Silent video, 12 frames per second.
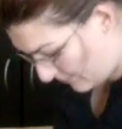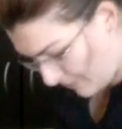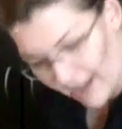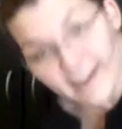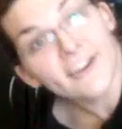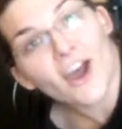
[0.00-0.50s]
the
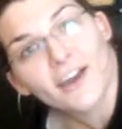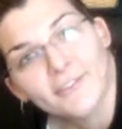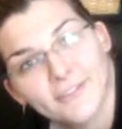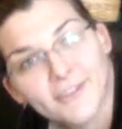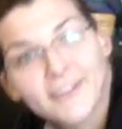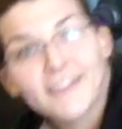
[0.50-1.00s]
bind off.
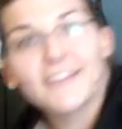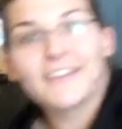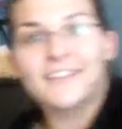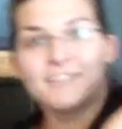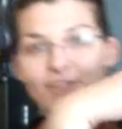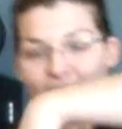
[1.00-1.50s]

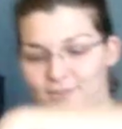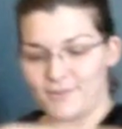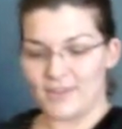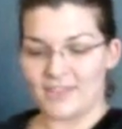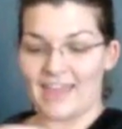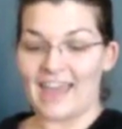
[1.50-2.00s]
So
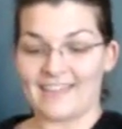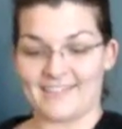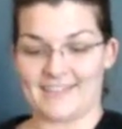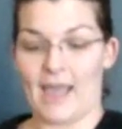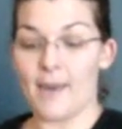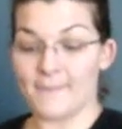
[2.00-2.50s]
that
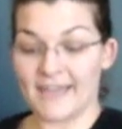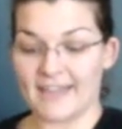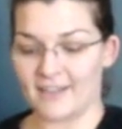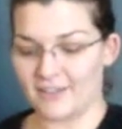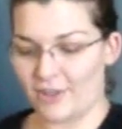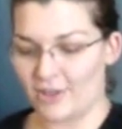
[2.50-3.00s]
is coming
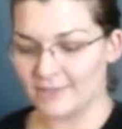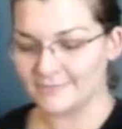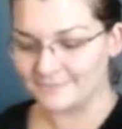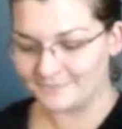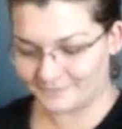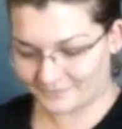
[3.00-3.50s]
along.
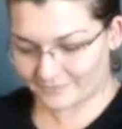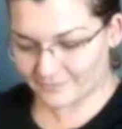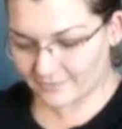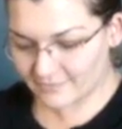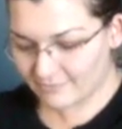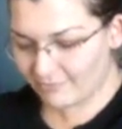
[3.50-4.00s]

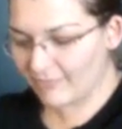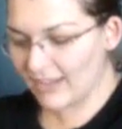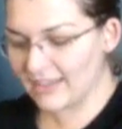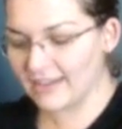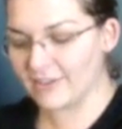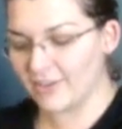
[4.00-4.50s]

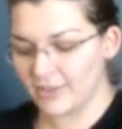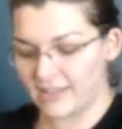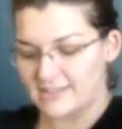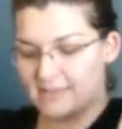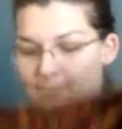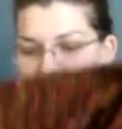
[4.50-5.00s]
Here, you can
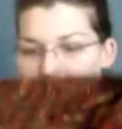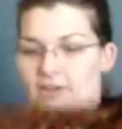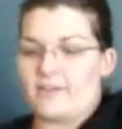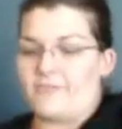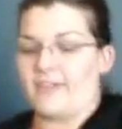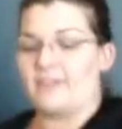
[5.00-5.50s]
see it better if